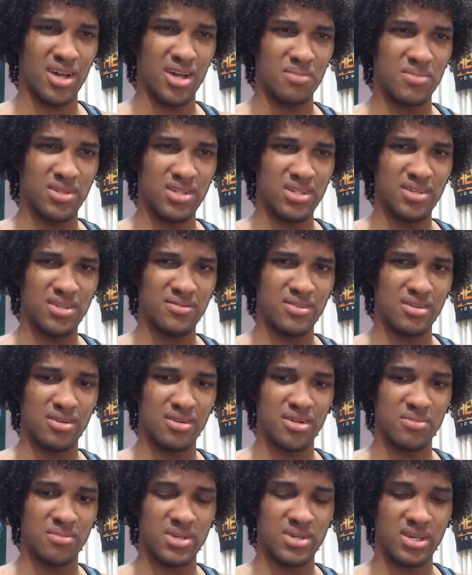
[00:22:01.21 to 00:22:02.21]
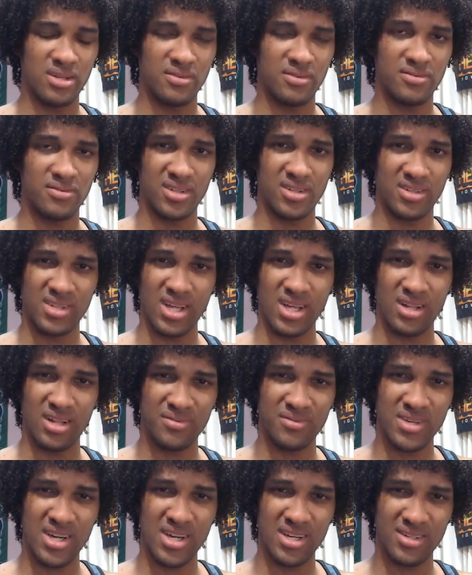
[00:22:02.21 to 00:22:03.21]
believe they're gonna be in
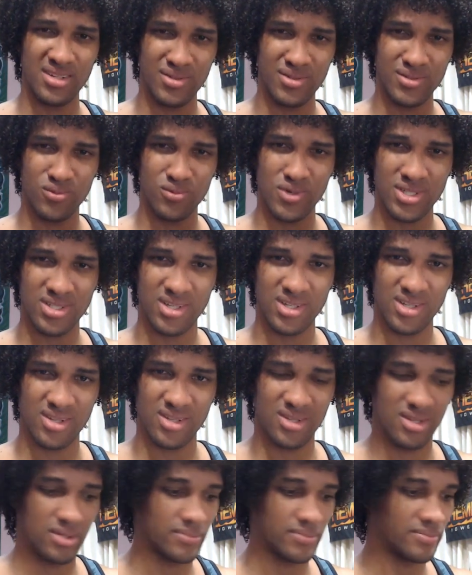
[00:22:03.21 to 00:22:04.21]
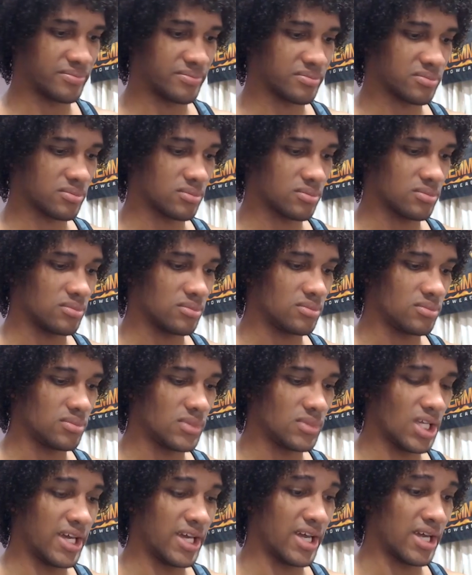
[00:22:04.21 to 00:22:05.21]
Philadelphia, was it?
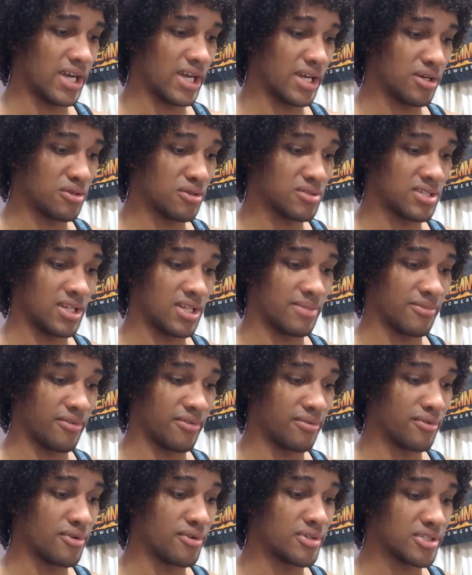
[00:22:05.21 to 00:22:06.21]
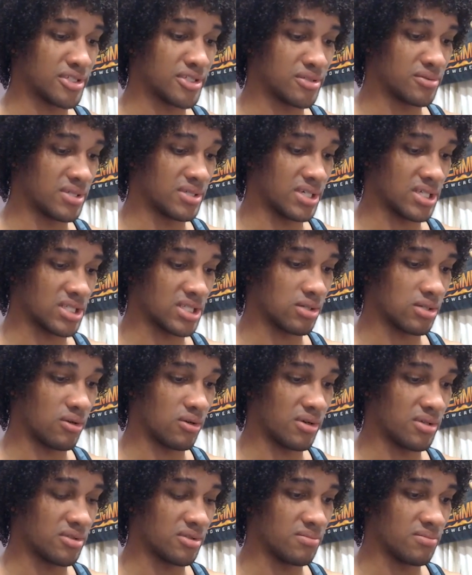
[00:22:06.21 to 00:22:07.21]
And I know Slammiversary is
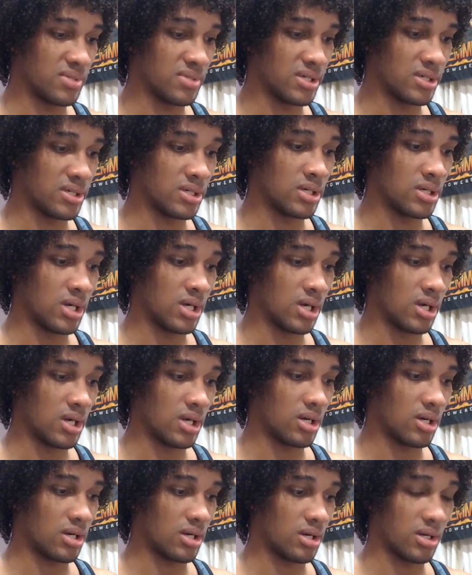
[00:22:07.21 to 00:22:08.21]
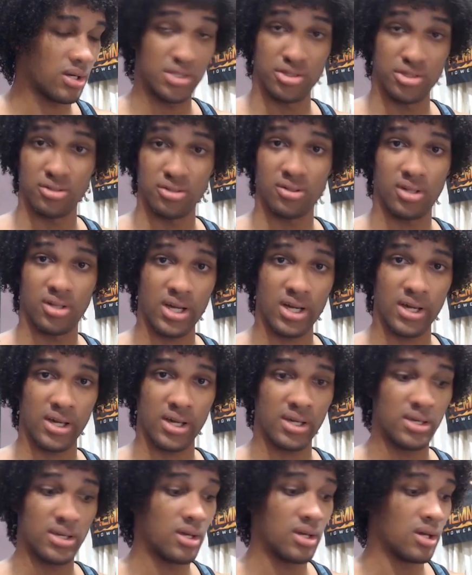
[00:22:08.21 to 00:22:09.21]
going to be in
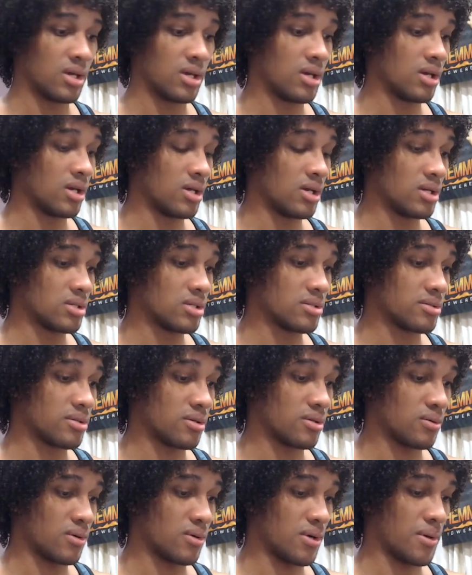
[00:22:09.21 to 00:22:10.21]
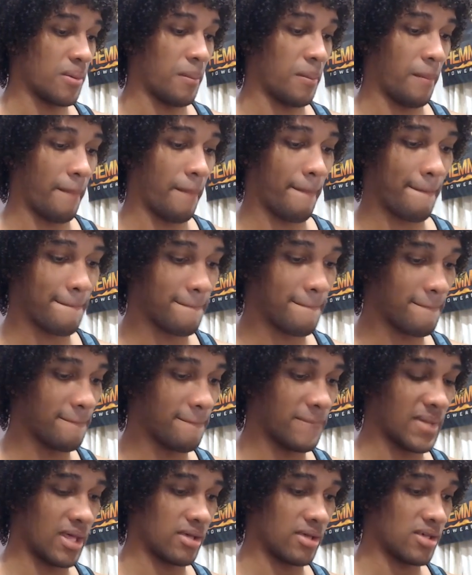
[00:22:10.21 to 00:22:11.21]
July. So,
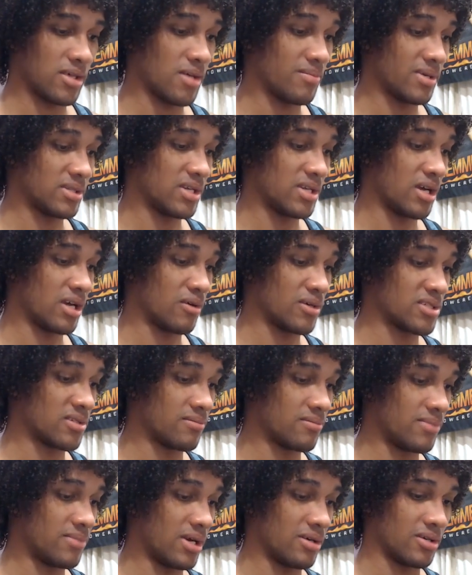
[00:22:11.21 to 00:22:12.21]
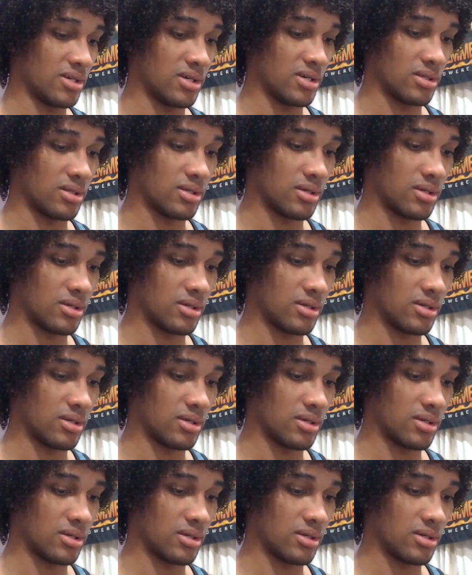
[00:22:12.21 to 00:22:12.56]
yeah, but that was about it.